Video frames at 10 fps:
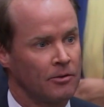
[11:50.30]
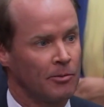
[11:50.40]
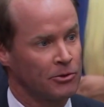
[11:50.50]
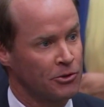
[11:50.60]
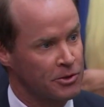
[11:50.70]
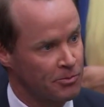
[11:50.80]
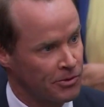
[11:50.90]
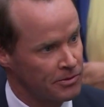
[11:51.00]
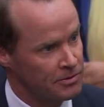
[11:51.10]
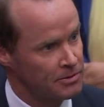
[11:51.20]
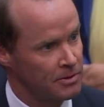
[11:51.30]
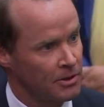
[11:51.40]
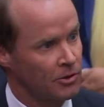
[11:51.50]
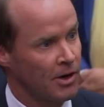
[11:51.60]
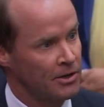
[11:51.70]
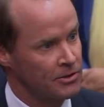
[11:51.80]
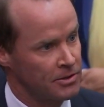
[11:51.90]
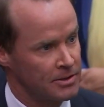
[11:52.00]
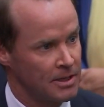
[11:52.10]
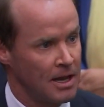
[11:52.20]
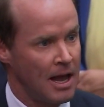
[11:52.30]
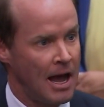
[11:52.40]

Criminal Jurisprudence, Corrections.